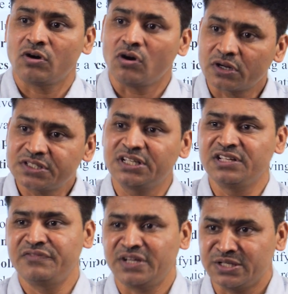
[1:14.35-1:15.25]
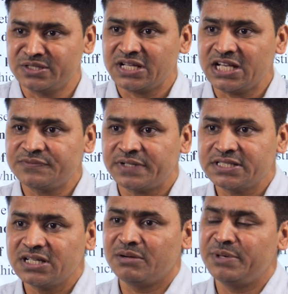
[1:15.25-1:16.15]
or significance as far
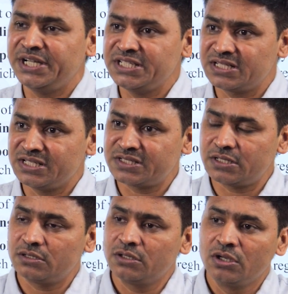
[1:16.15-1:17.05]
as the comment is concerned.